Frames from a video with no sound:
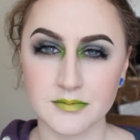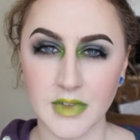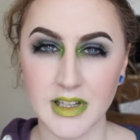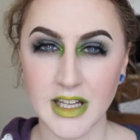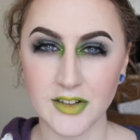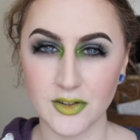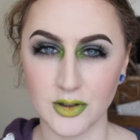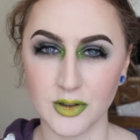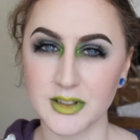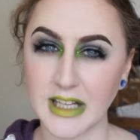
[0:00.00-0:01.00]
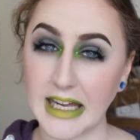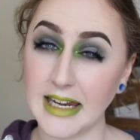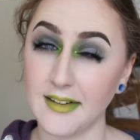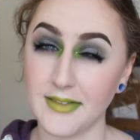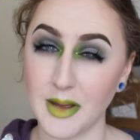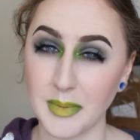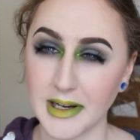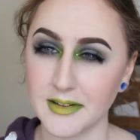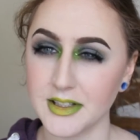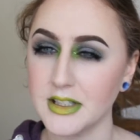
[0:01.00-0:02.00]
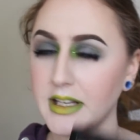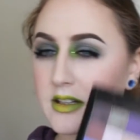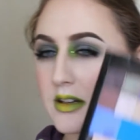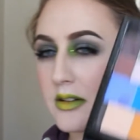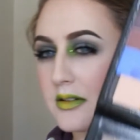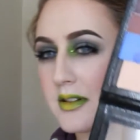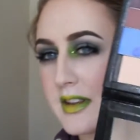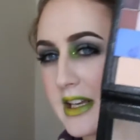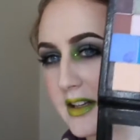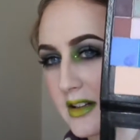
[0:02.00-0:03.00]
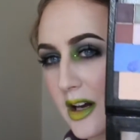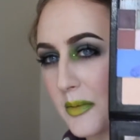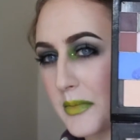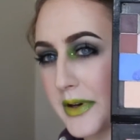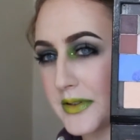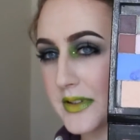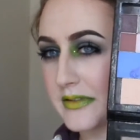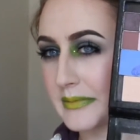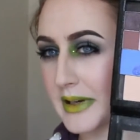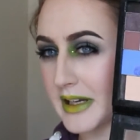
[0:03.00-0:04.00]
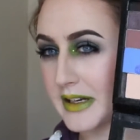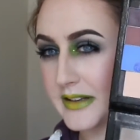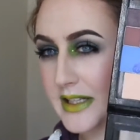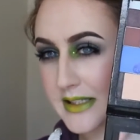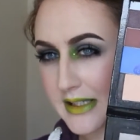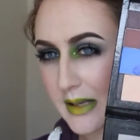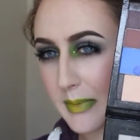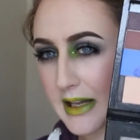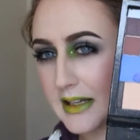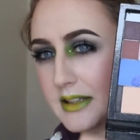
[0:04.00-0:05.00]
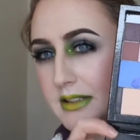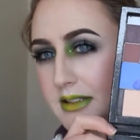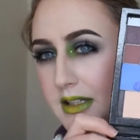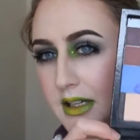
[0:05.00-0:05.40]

And then of course I love their powder shadows. These are most of mine in this Z palette.